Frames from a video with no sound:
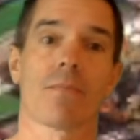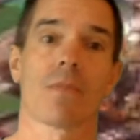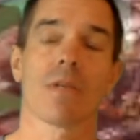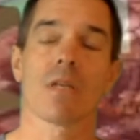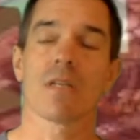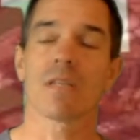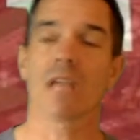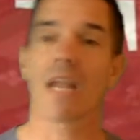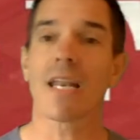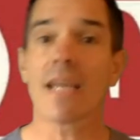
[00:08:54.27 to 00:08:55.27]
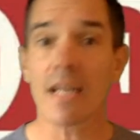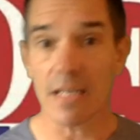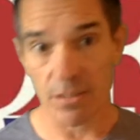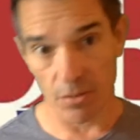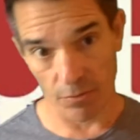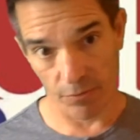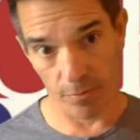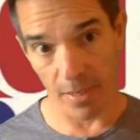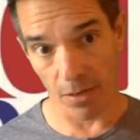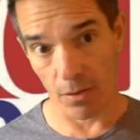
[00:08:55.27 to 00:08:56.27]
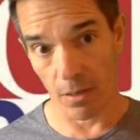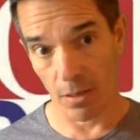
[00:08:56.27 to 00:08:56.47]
It is clearly soft power.